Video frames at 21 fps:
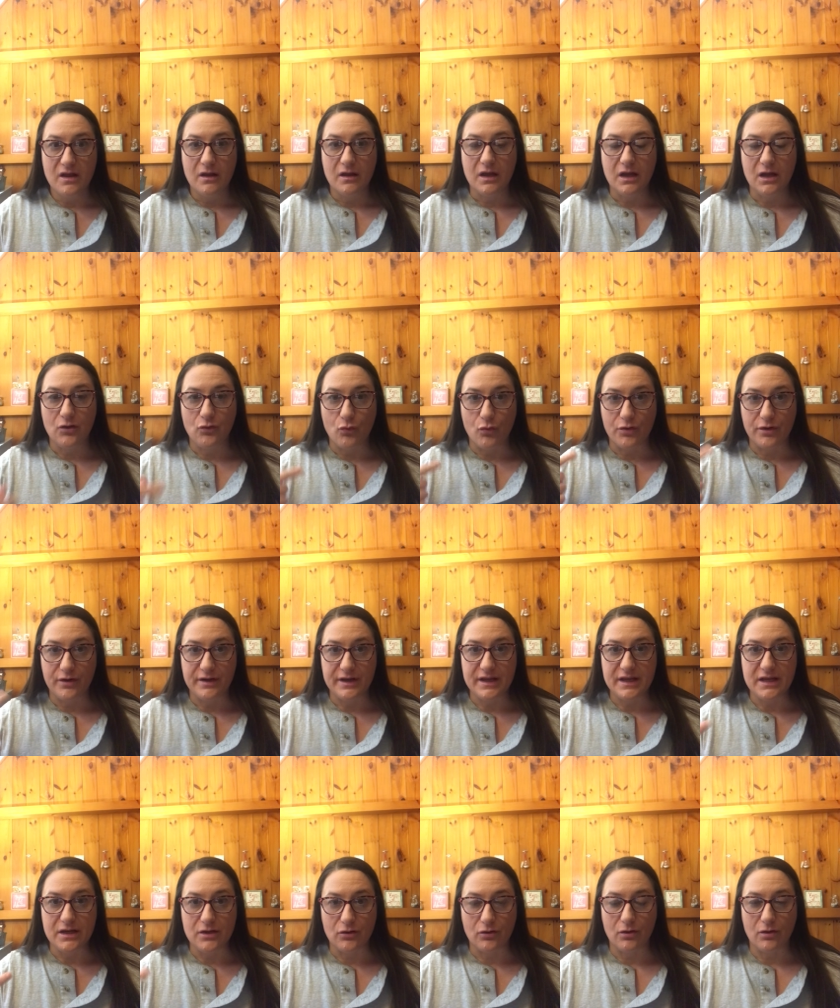in order to
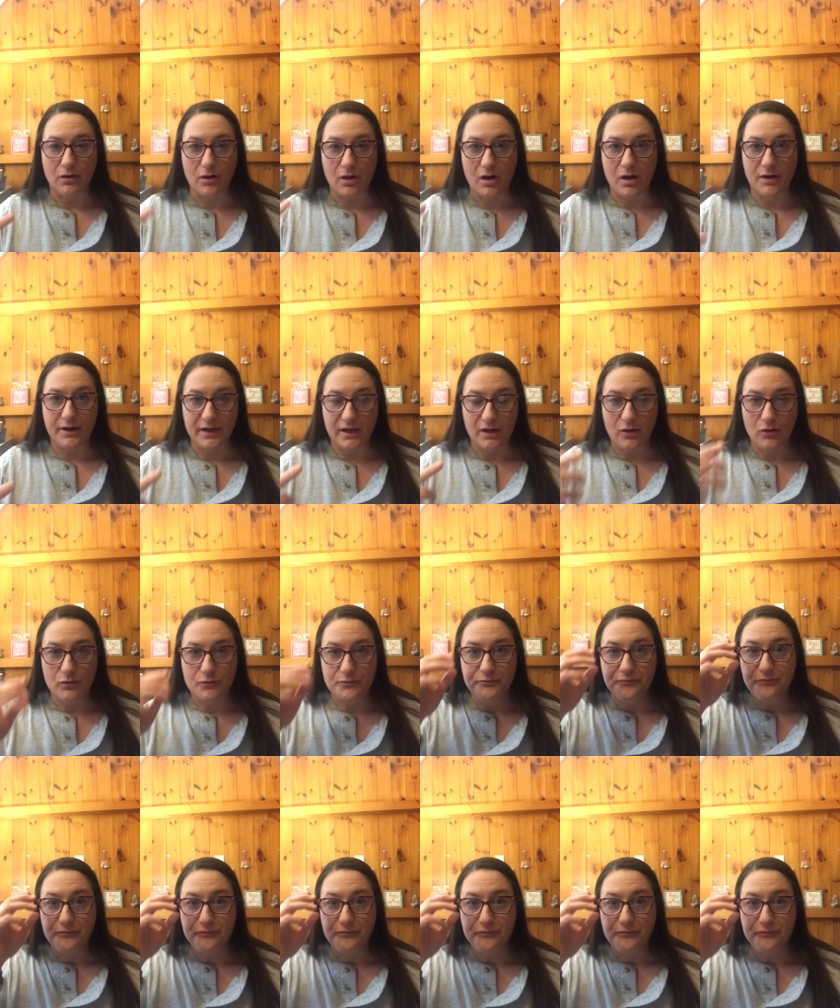hear her audio.